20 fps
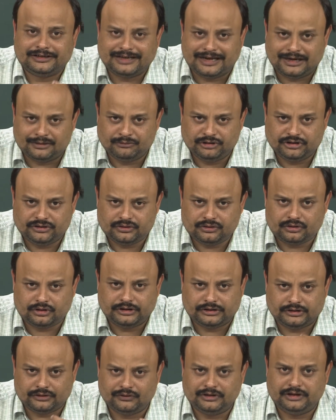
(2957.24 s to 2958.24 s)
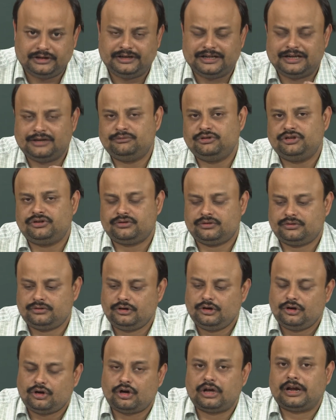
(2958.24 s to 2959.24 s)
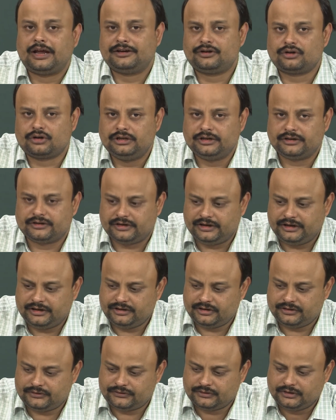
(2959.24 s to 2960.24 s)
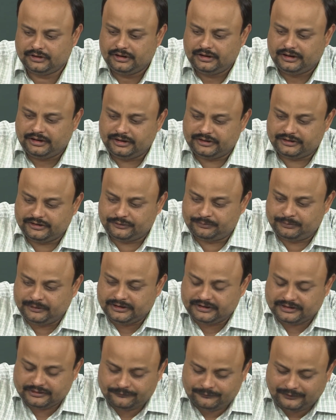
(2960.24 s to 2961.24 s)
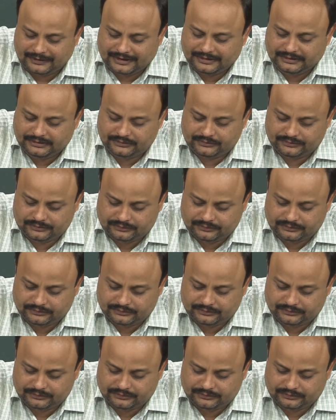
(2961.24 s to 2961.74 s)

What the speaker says: diameter or equivalent diameter or hydraulic radius. It is being defined